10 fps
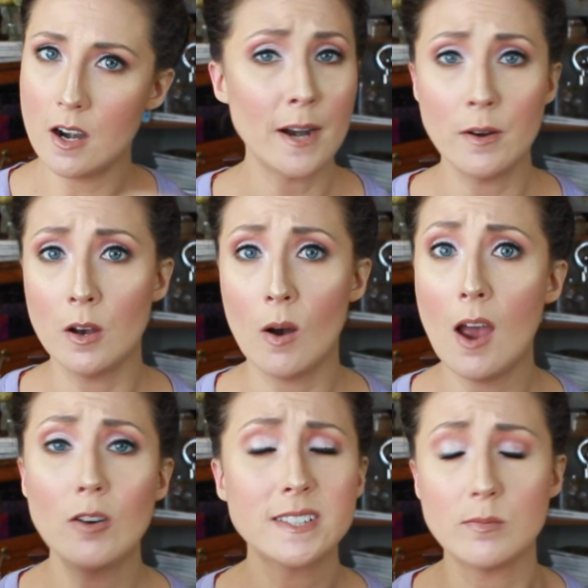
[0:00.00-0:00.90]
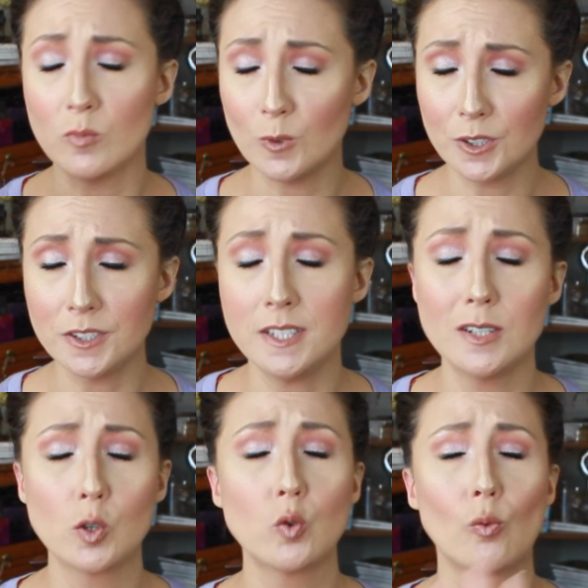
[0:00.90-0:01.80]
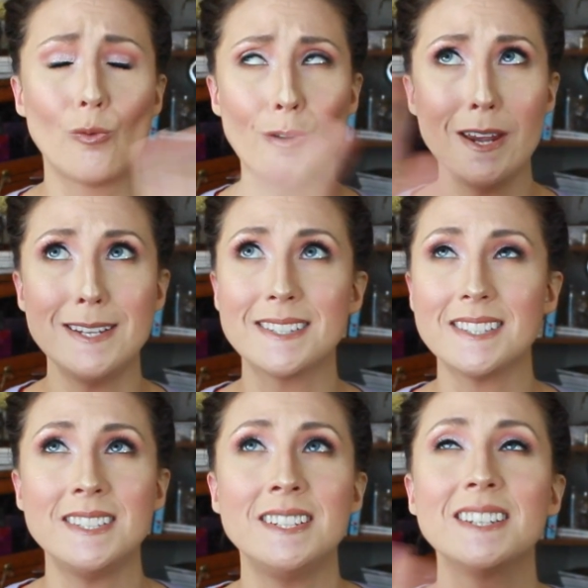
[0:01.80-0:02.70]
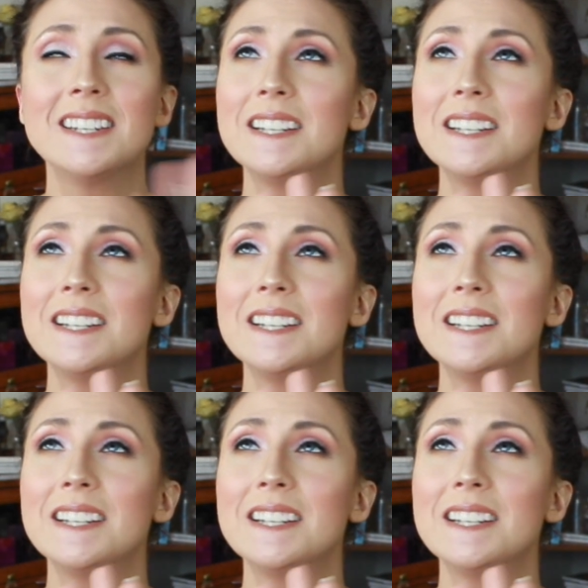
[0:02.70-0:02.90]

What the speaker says: I don't know, I heard some really crazy,